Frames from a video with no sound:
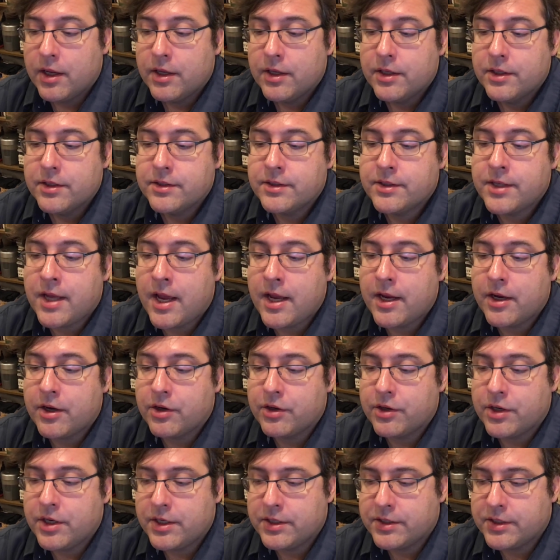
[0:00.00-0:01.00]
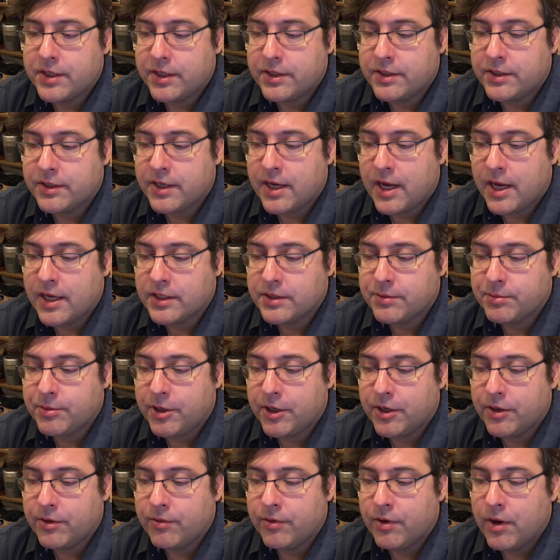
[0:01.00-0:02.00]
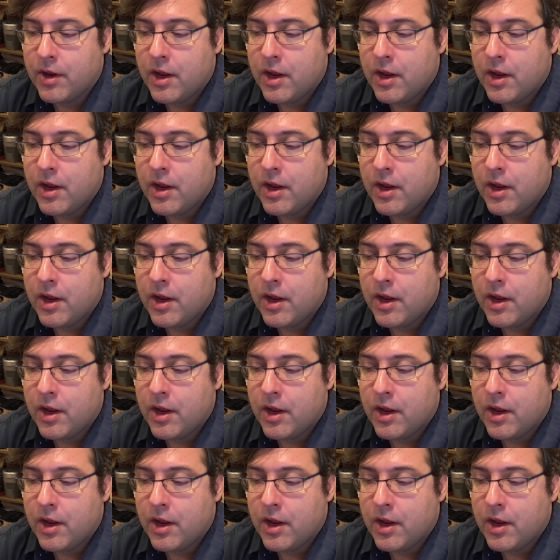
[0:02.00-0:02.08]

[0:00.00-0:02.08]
Sire, he said to Caspian,